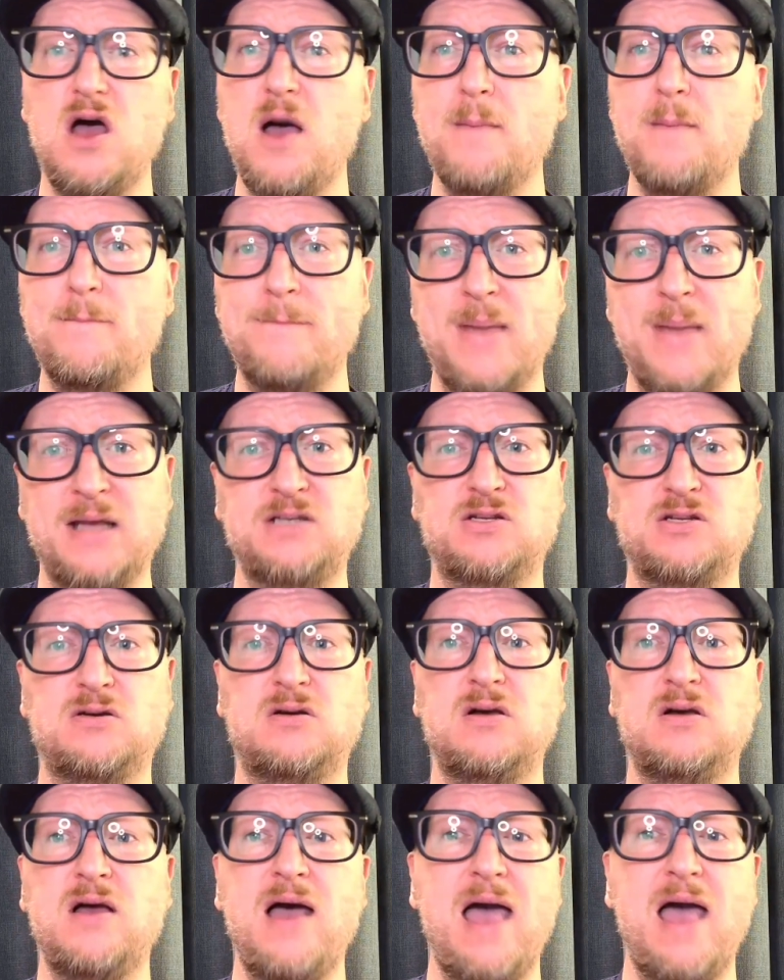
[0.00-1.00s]

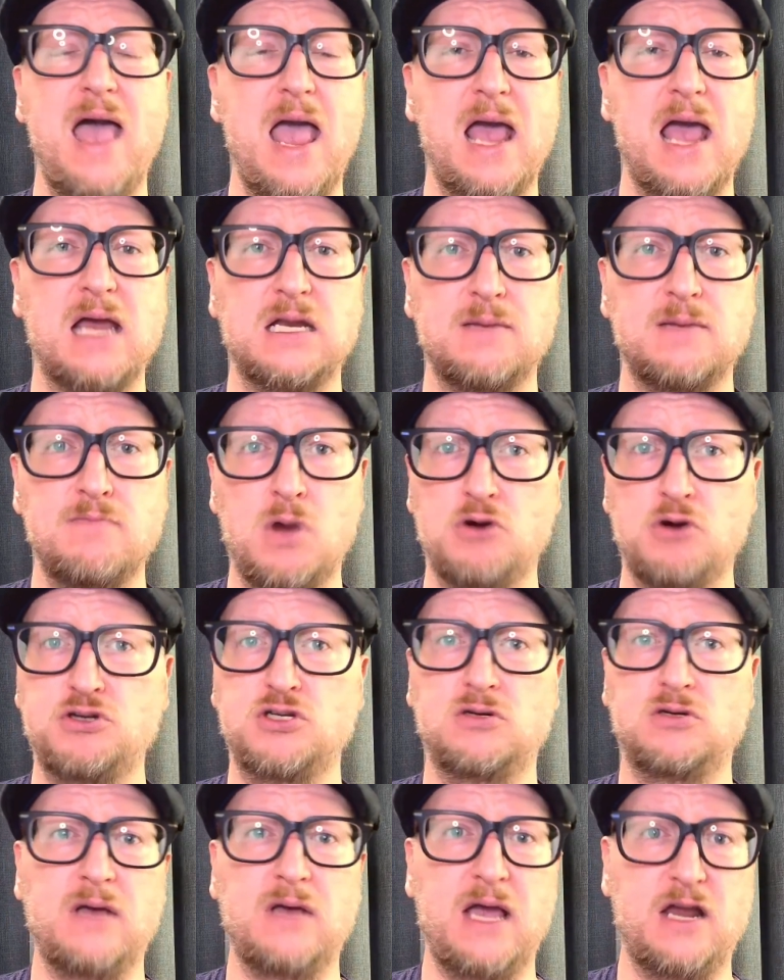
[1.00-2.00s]
mental, and
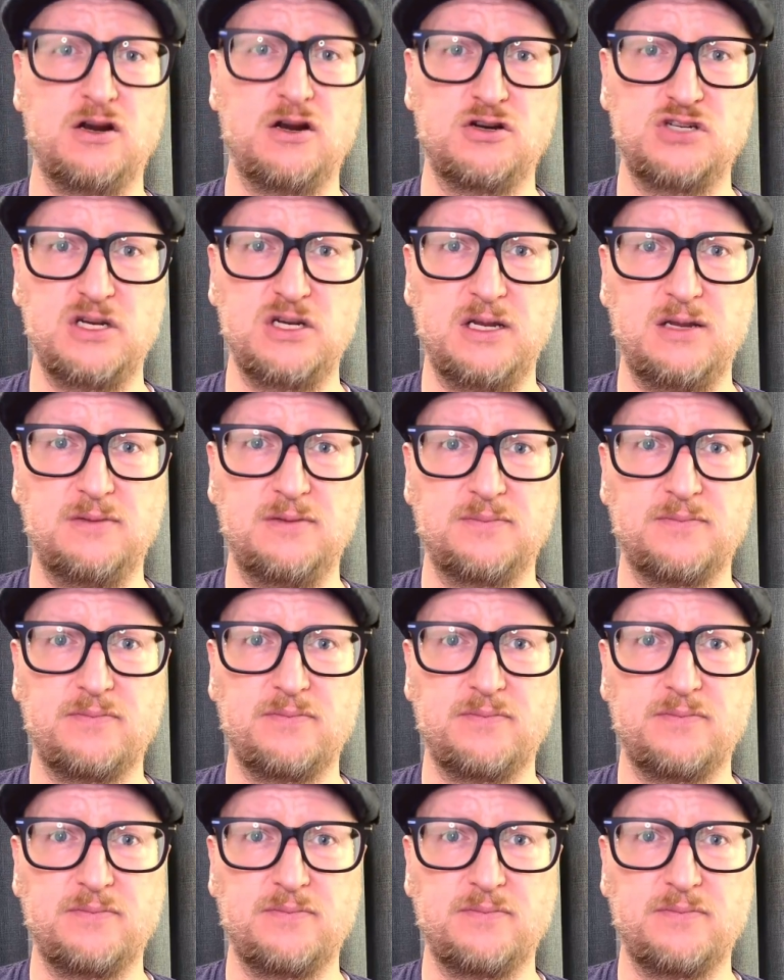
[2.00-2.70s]
emotional energy.